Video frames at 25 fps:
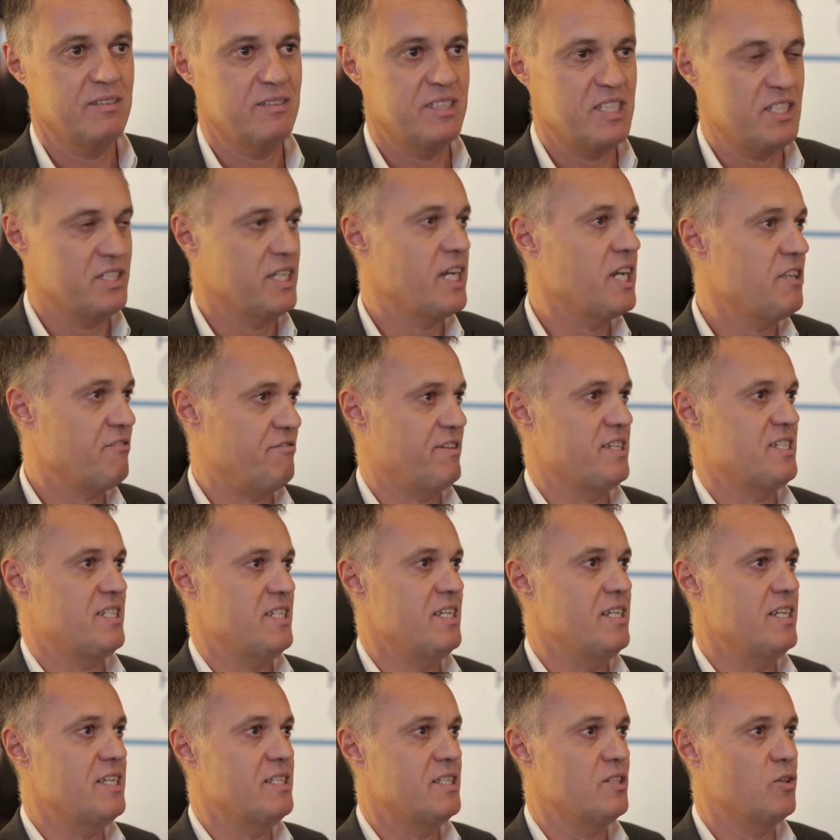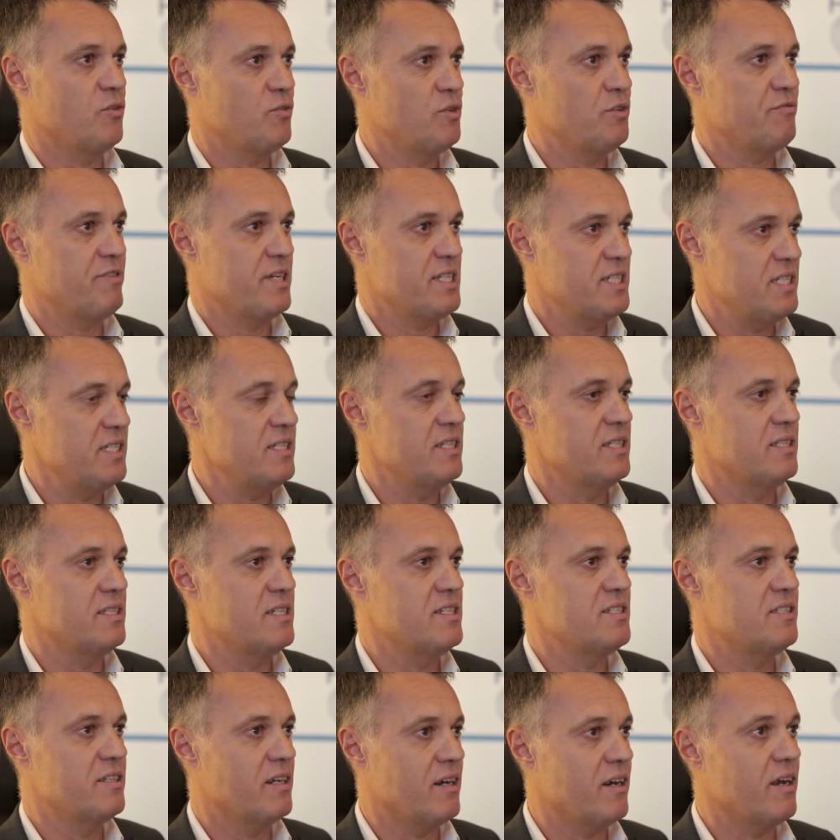design facility of the
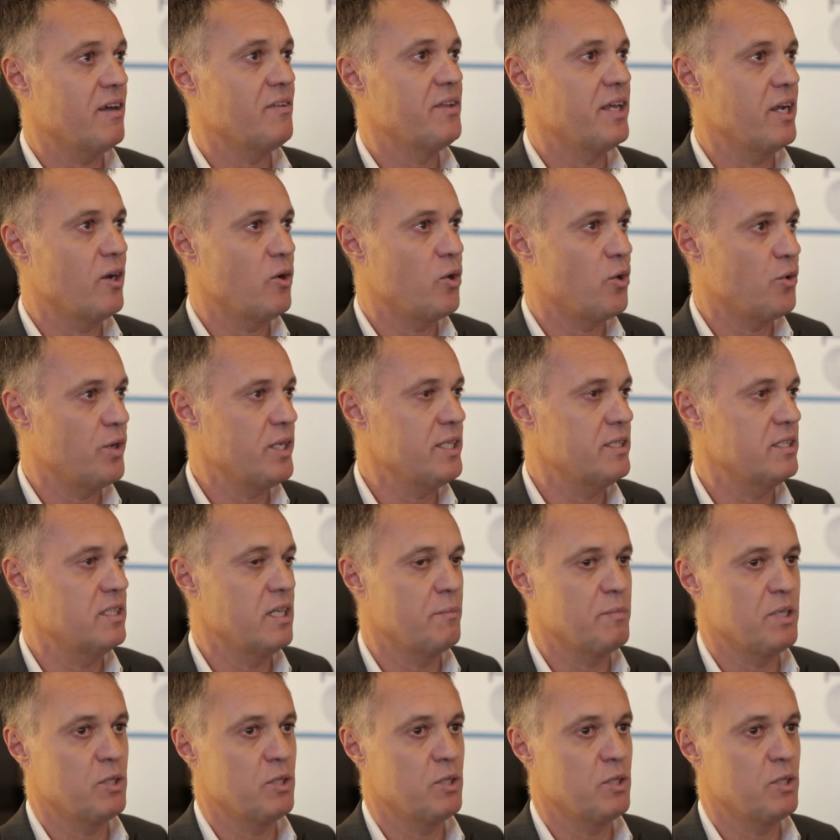facilities that are there already.